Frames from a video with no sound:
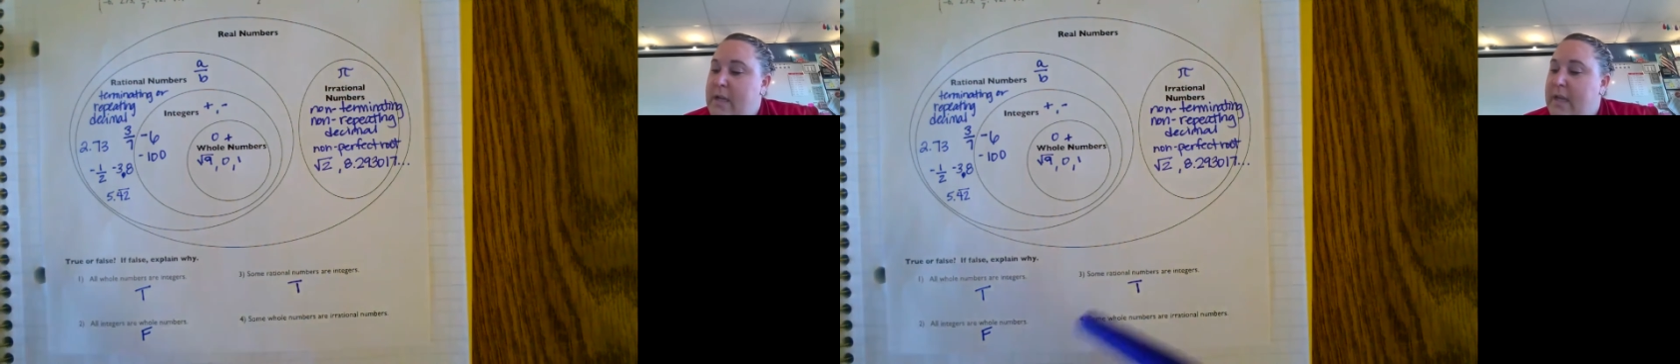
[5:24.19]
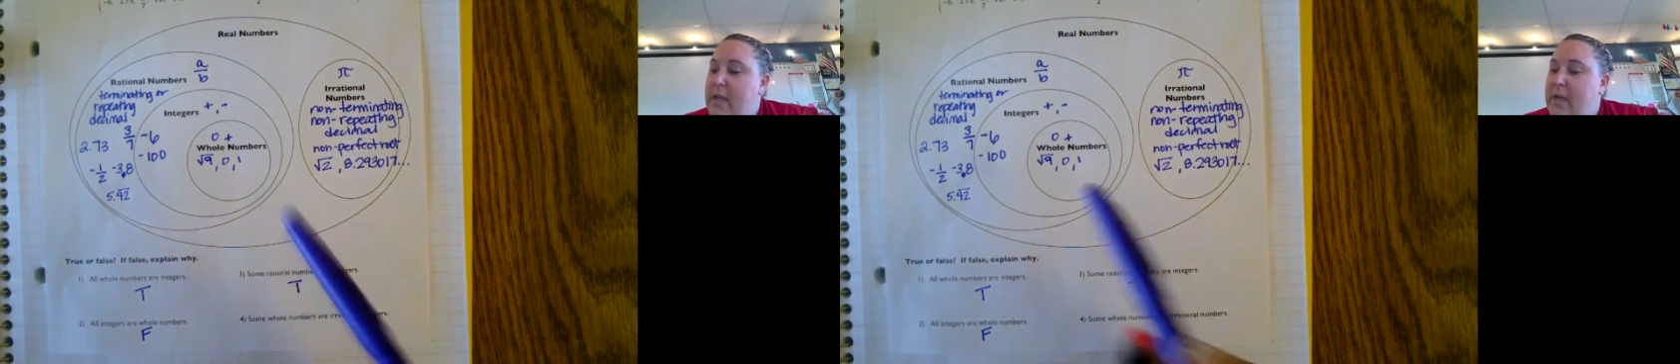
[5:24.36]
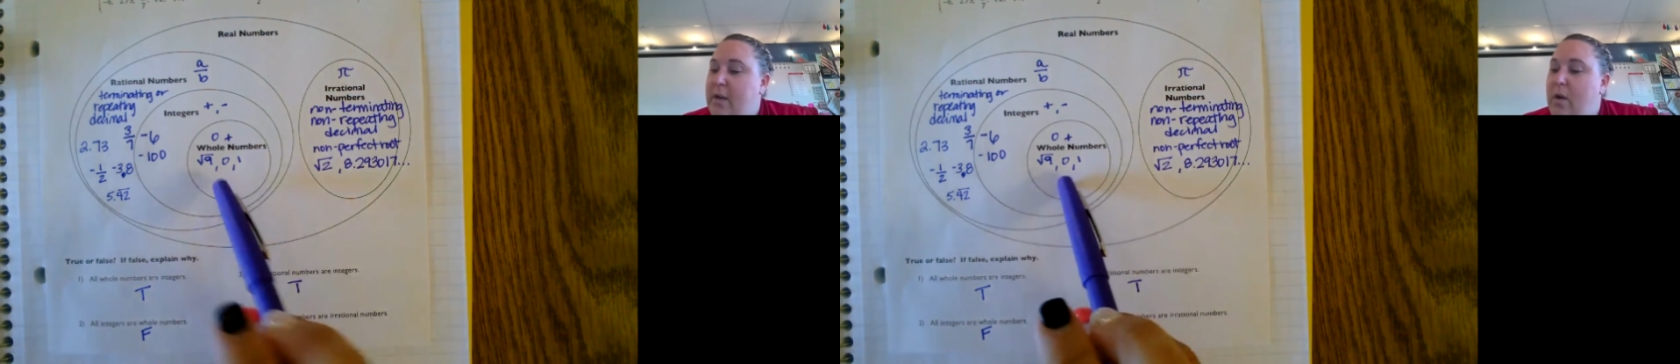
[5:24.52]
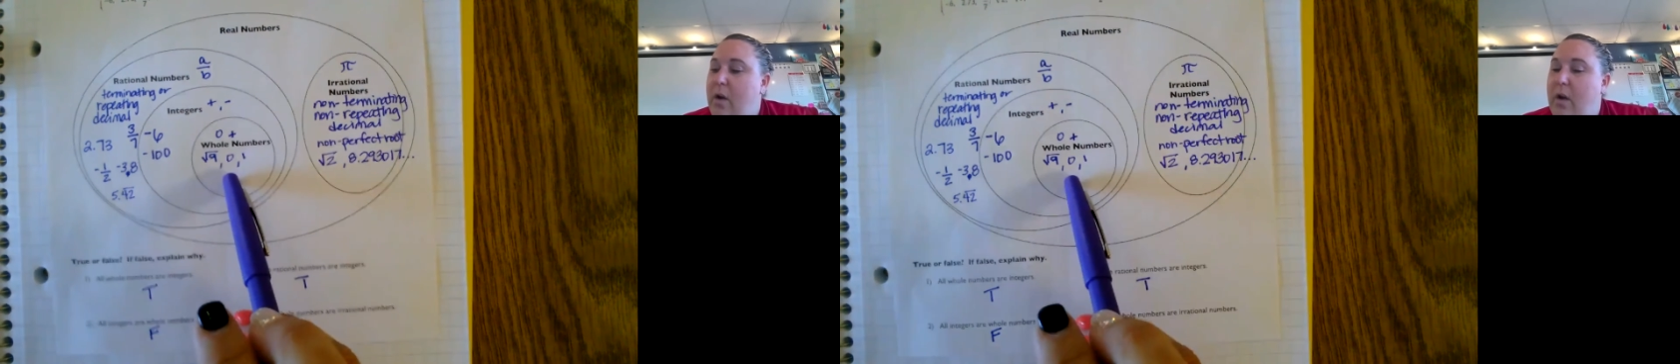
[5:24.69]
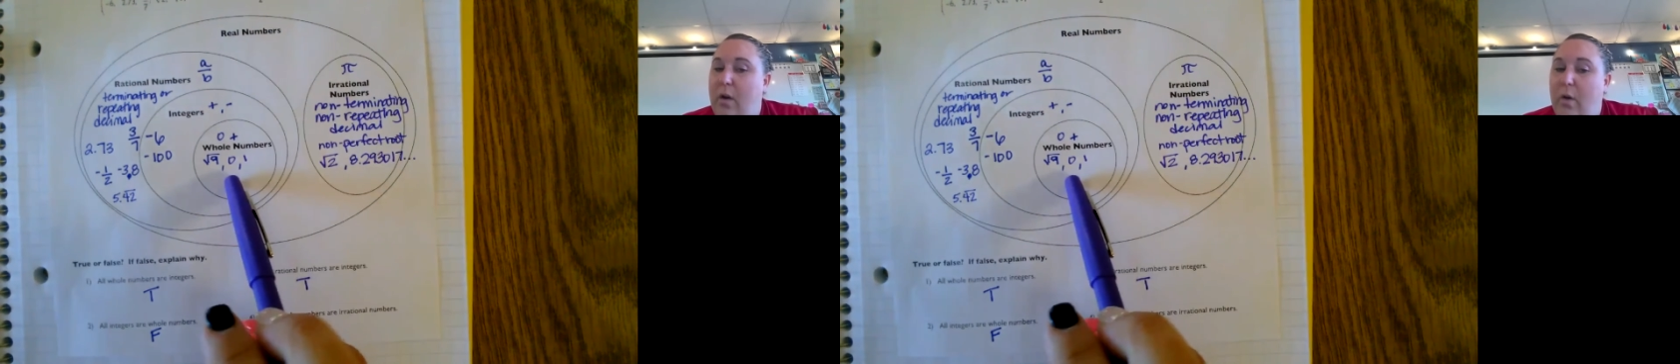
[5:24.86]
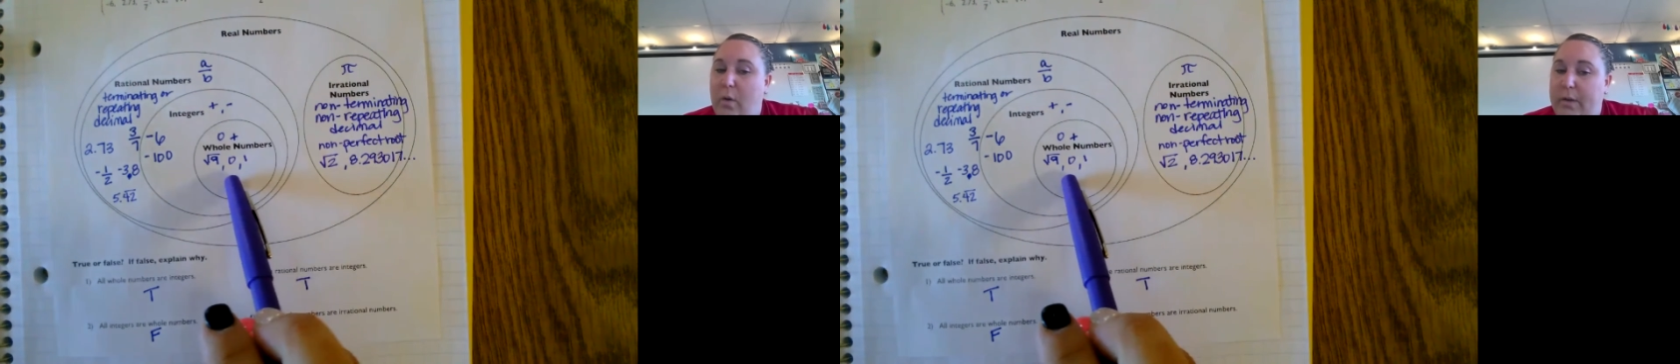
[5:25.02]
Can
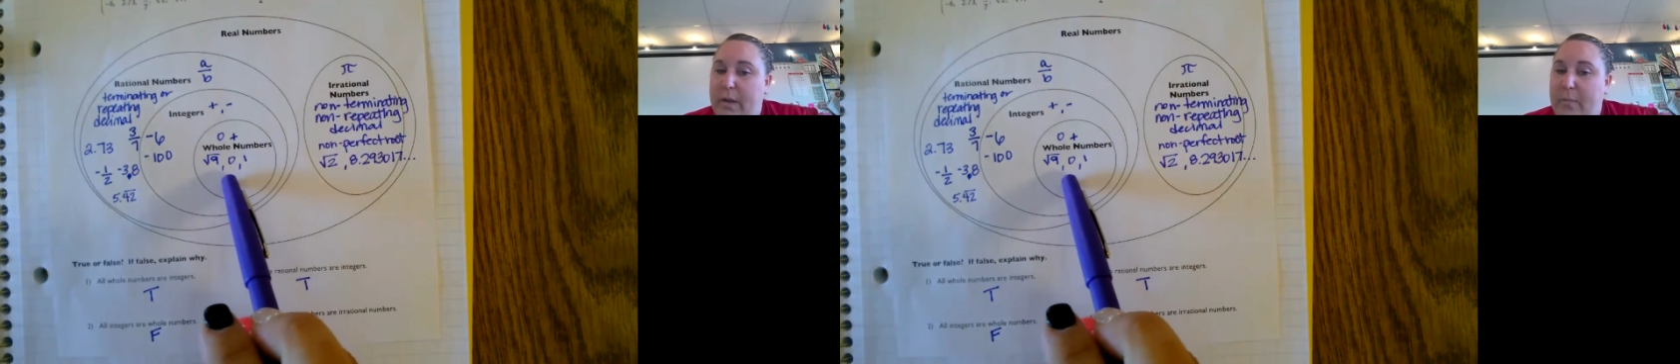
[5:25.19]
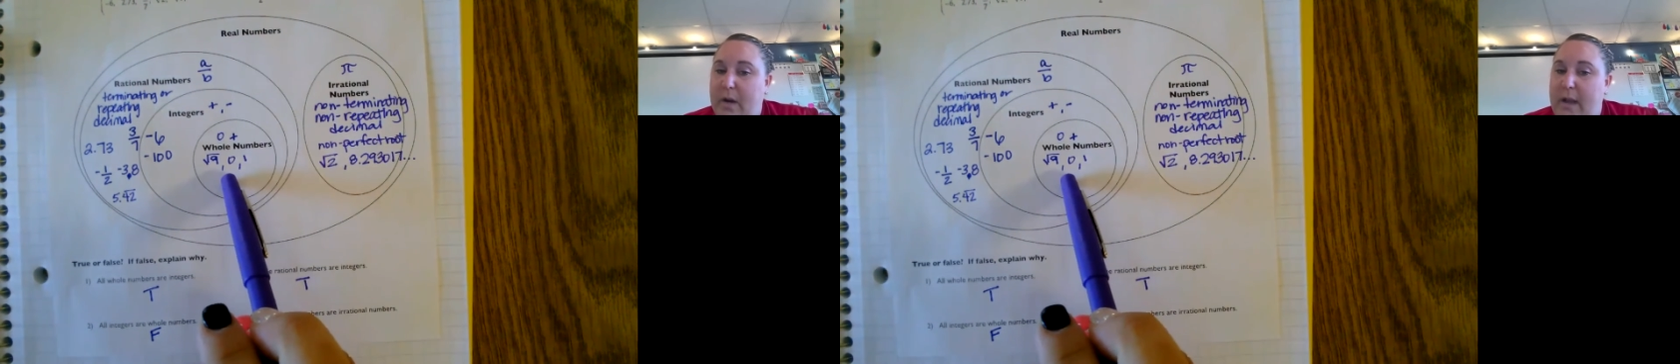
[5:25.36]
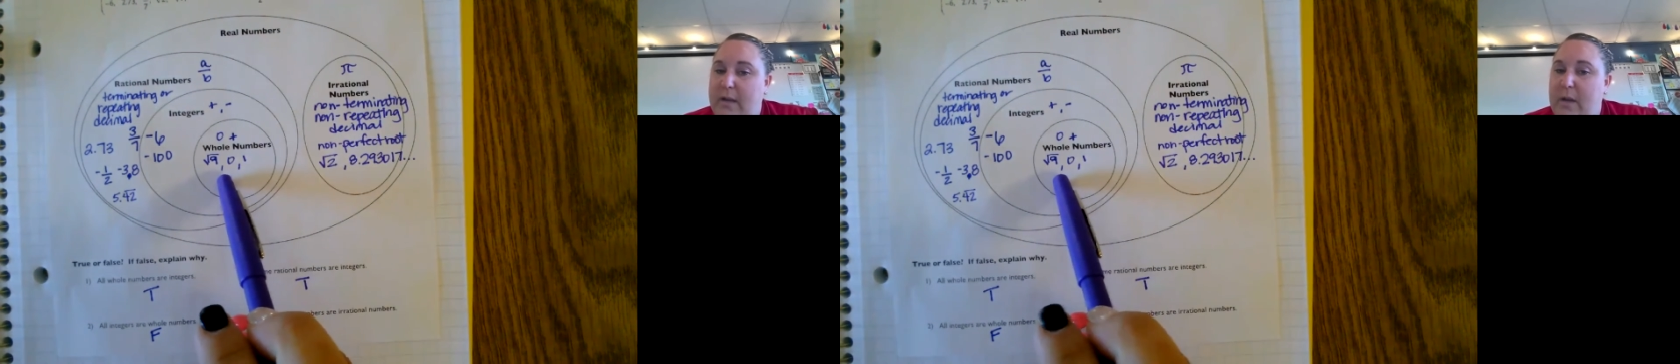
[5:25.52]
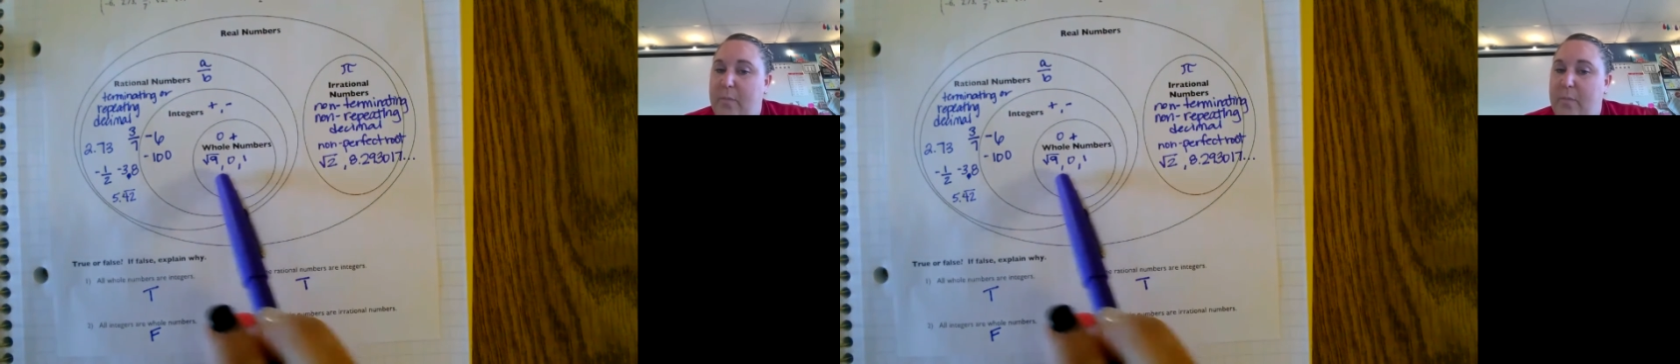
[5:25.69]
a whole number end